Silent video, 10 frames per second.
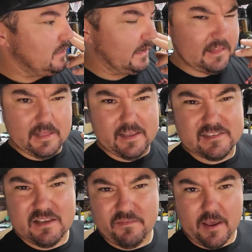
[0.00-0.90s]
Like
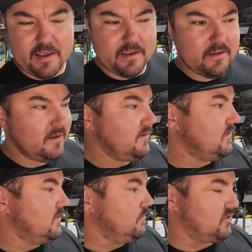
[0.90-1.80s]
as if I
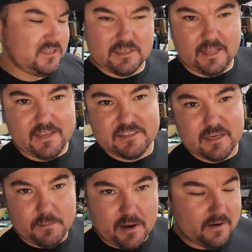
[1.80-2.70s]
was just
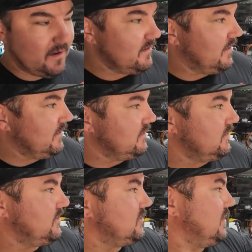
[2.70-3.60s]
lazy about it
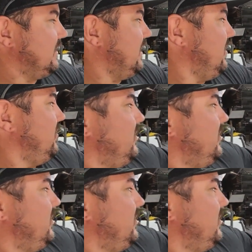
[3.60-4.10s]
and just like, oh,